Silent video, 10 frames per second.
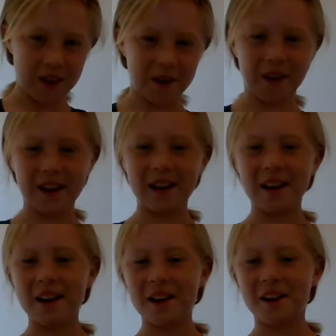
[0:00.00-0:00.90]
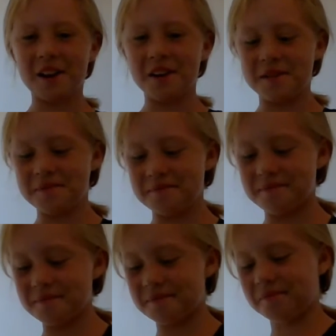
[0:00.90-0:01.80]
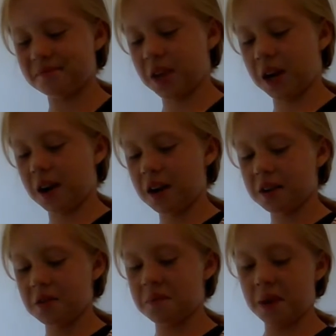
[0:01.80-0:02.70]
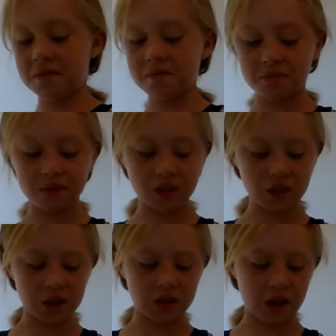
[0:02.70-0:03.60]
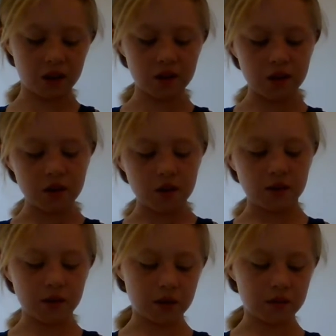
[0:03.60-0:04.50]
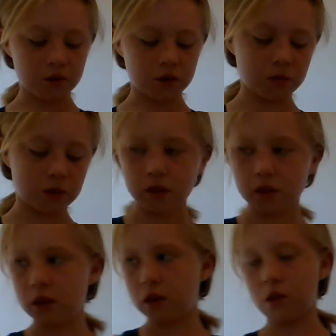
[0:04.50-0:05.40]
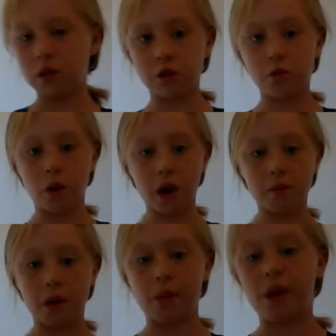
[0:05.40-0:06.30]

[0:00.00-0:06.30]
Okay, um, I got it open. It's a good thing. And I'm just basically going to wipe my